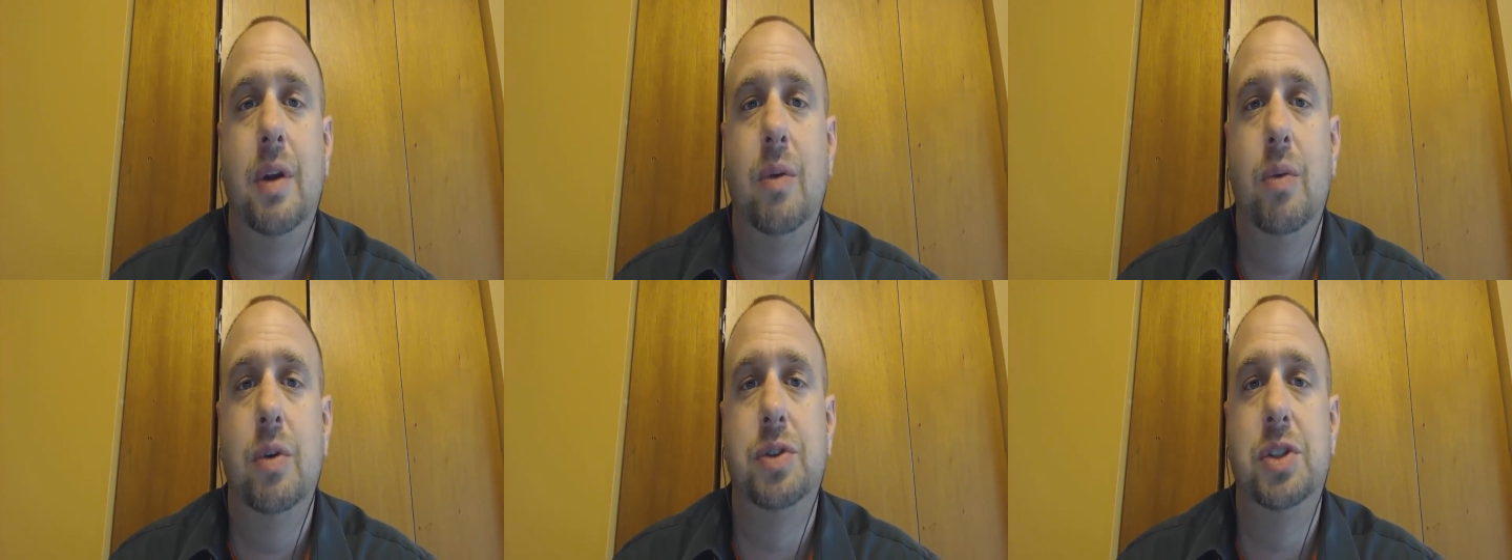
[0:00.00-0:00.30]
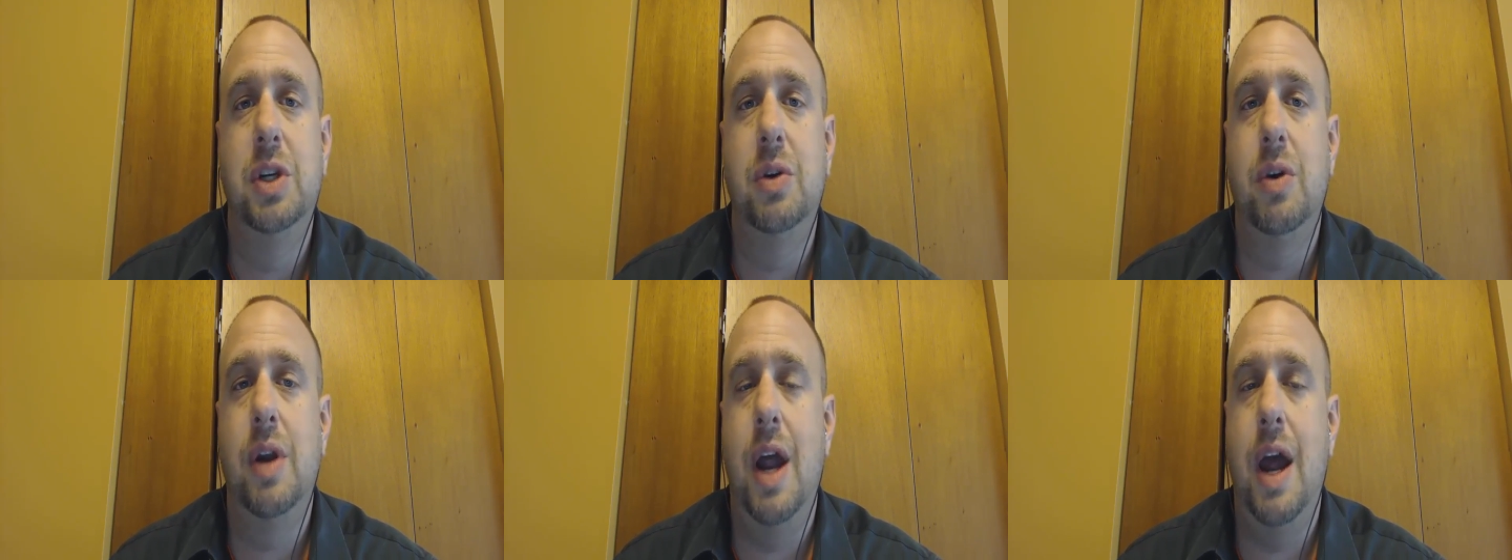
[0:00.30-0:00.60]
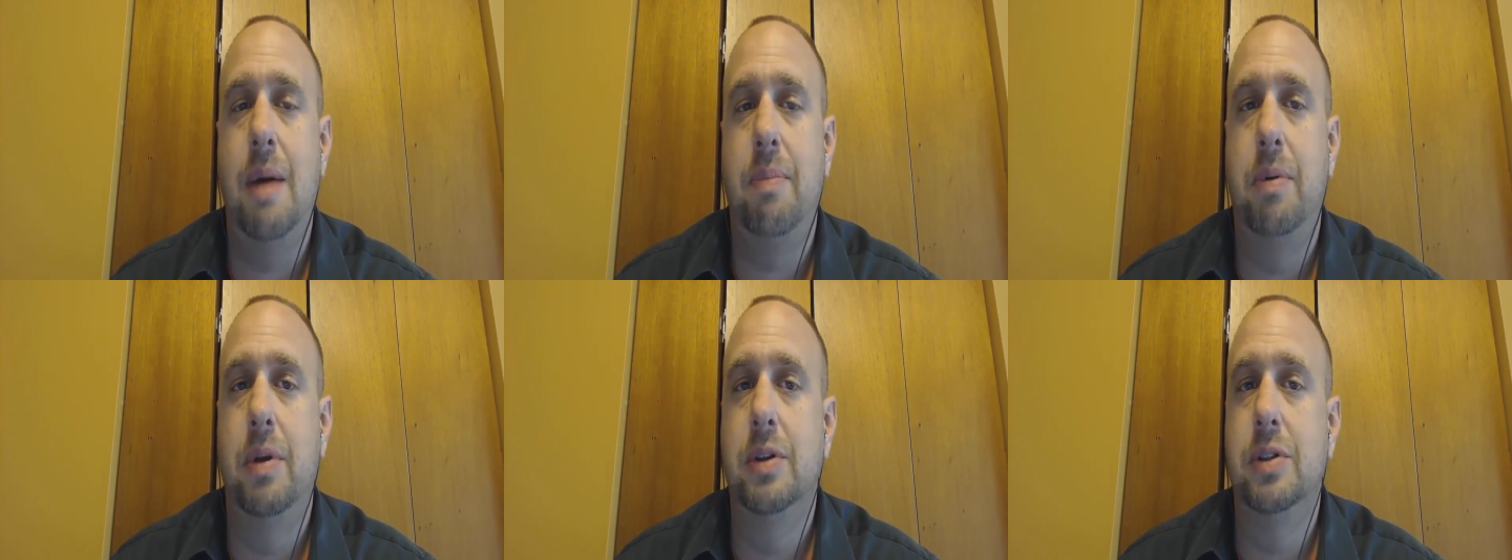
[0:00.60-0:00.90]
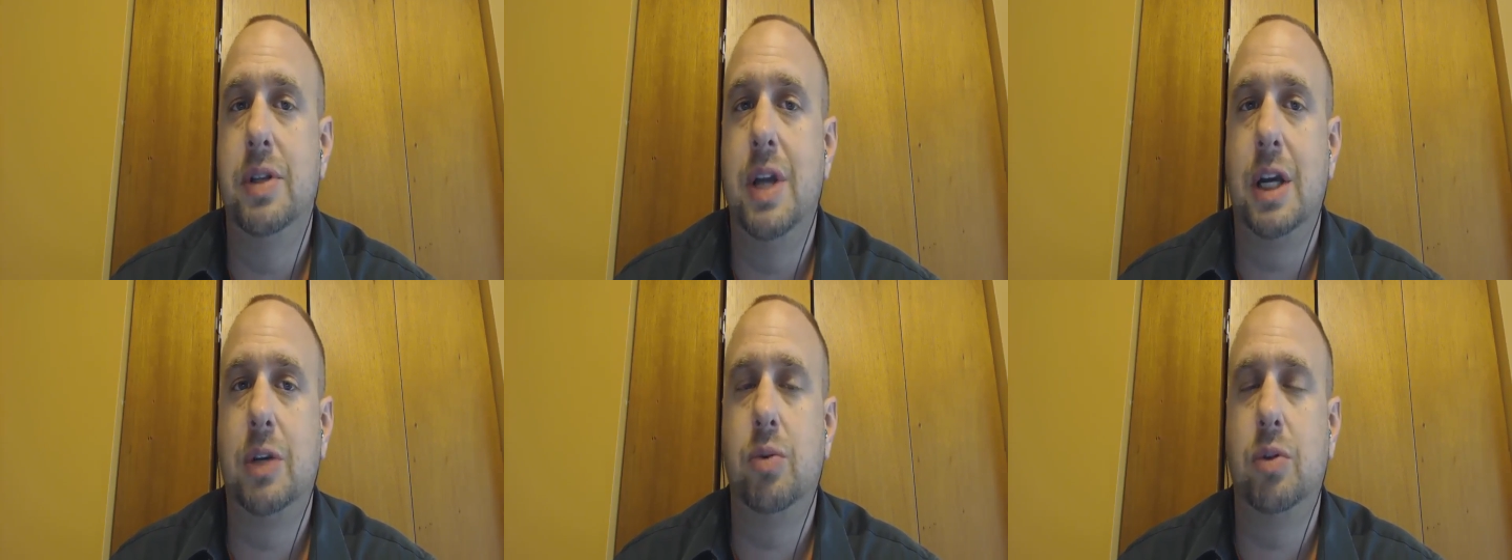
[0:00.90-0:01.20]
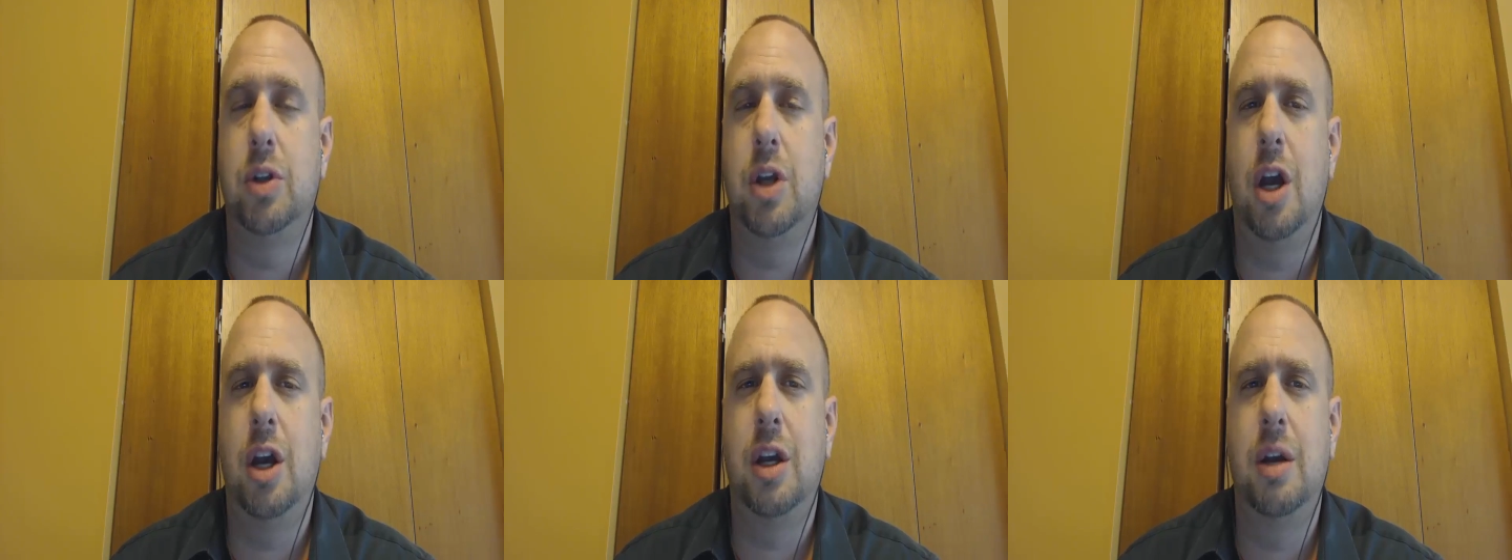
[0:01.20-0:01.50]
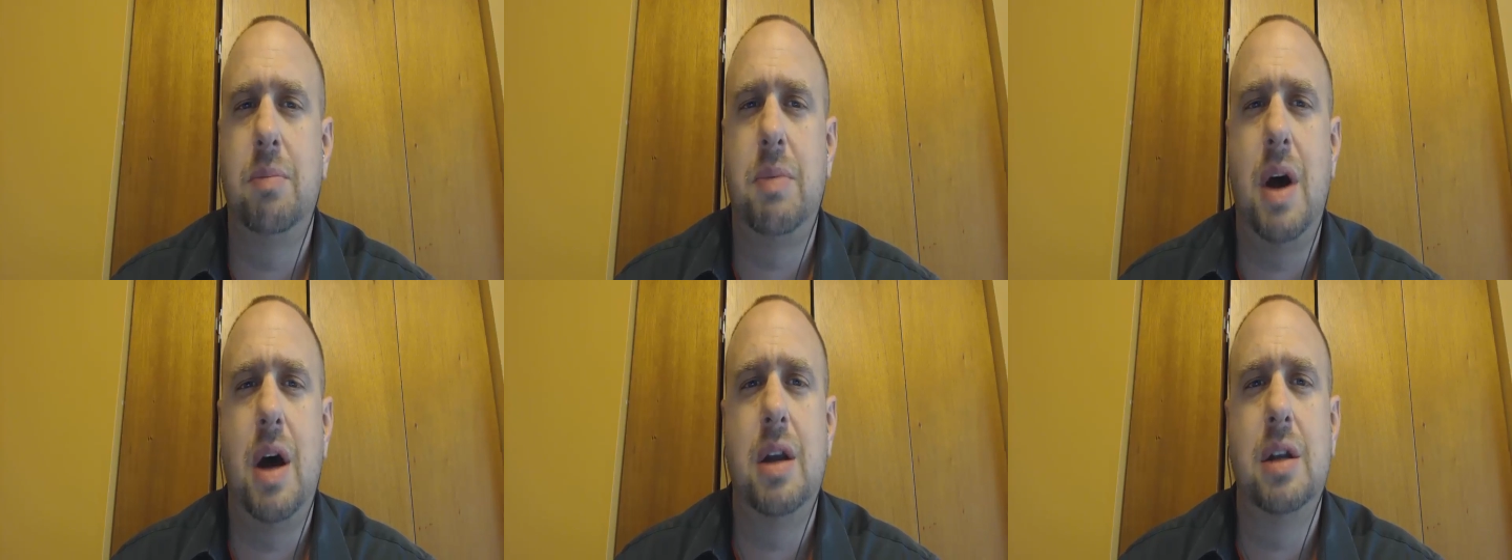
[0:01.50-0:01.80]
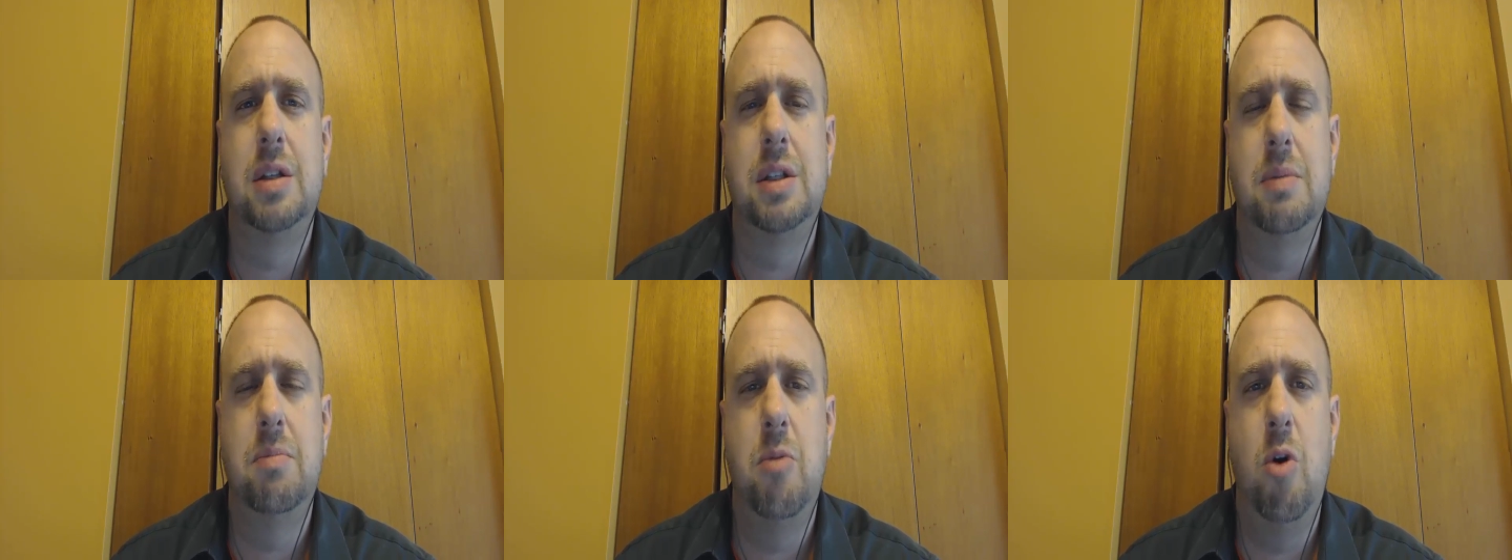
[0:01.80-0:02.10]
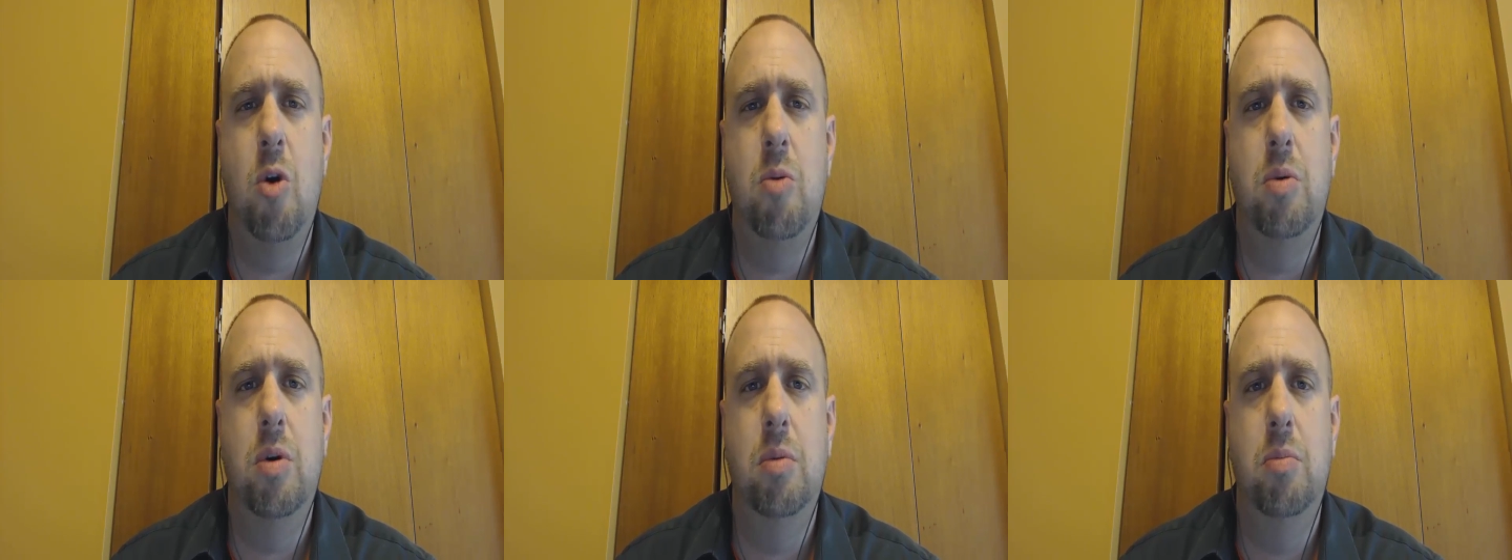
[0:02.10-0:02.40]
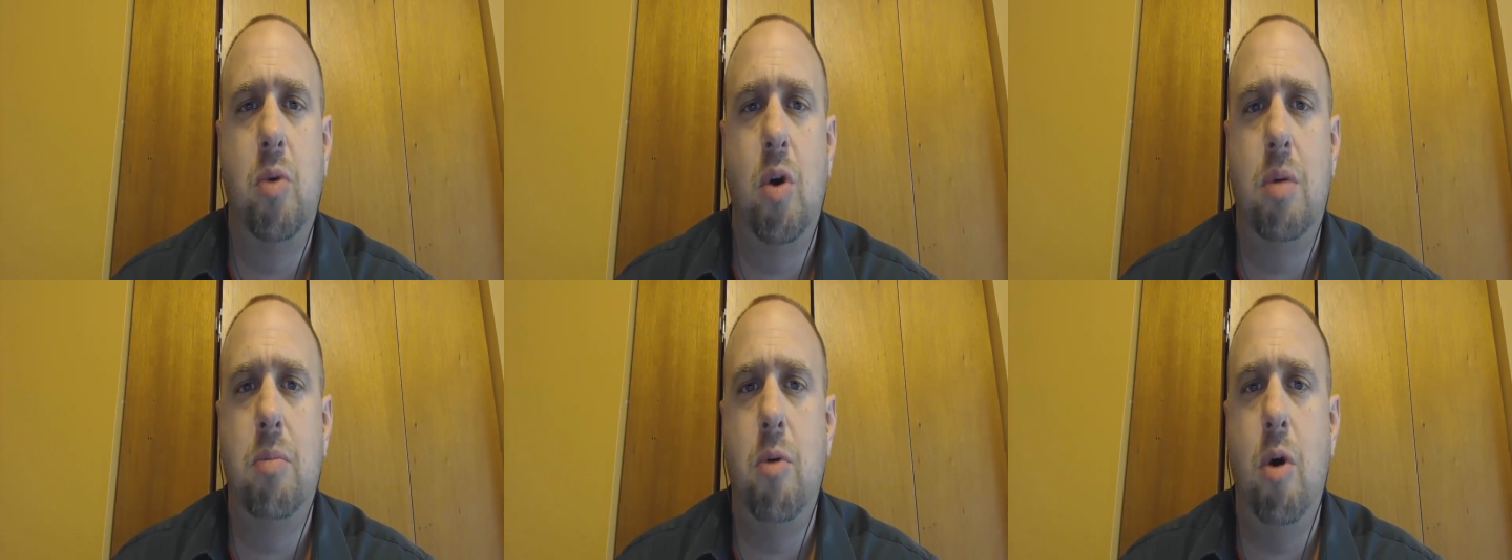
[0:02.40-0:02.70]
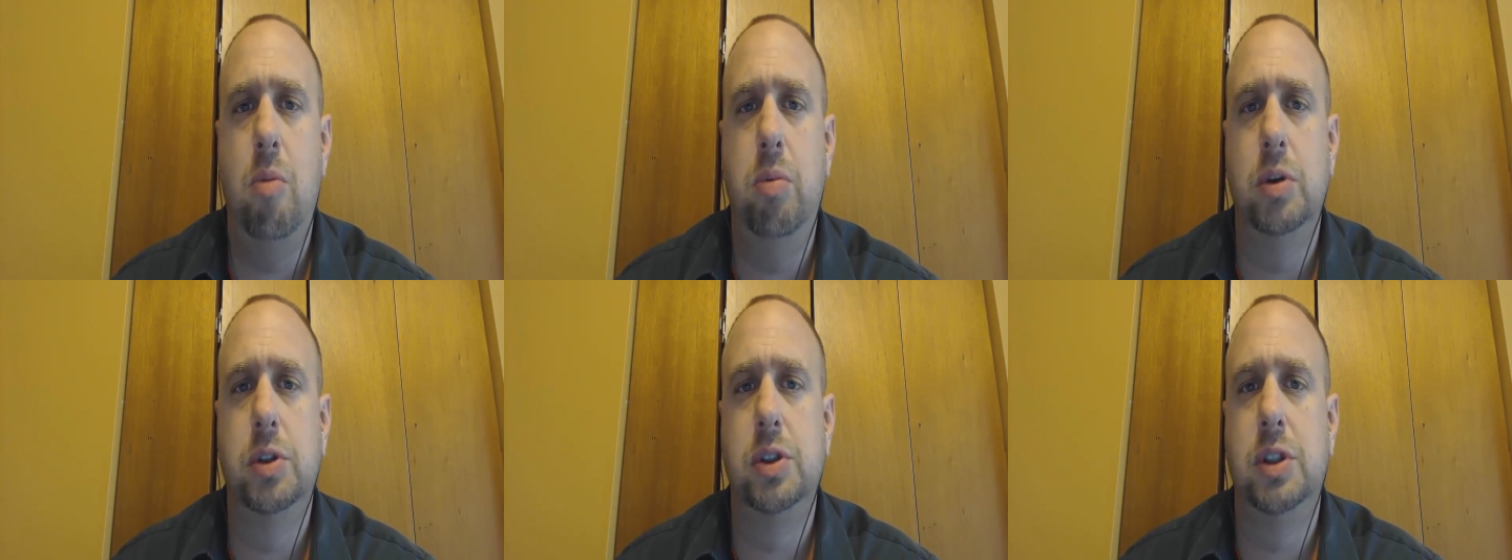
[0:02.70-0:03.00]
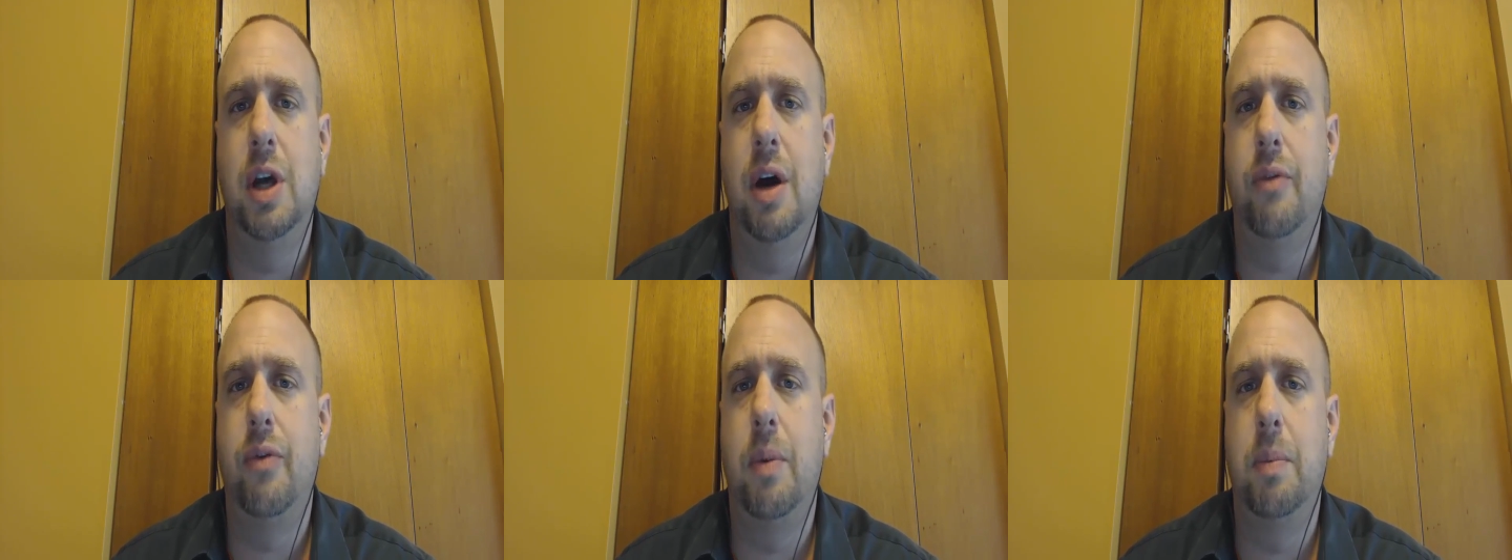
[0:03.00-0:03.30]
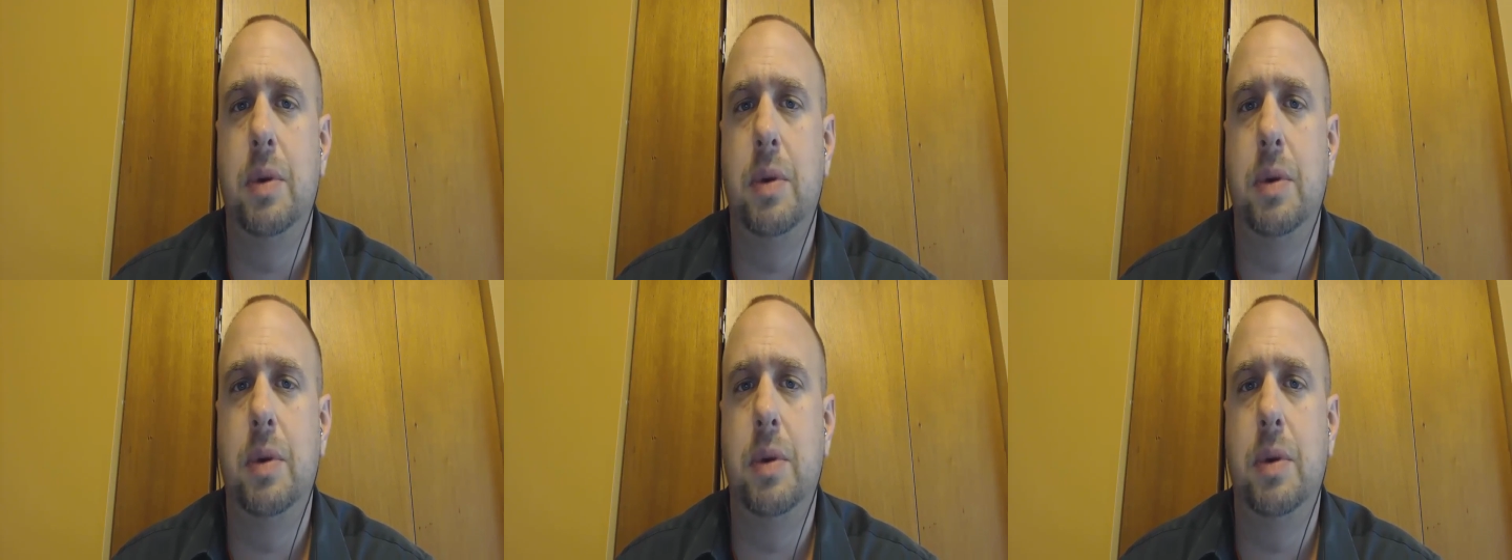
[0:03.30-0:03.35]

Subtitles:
We'll see what happens. Next we'll talk about is some more mobile stuff.